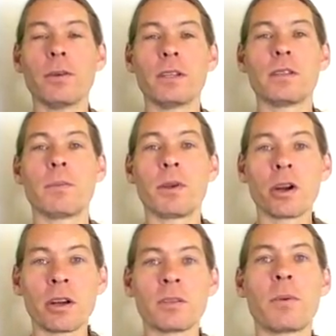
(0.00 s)
It's the
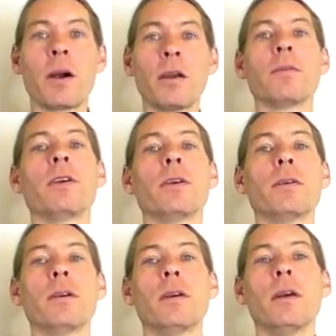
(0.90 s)
purest part of you.
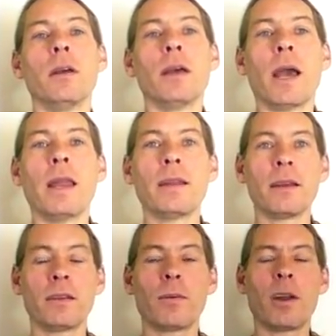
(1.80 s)
And it
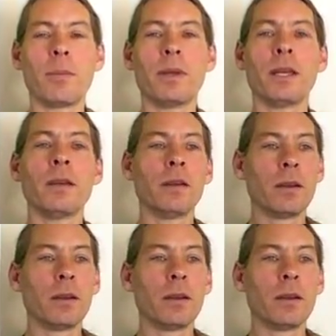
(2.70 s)
doesn't want to be,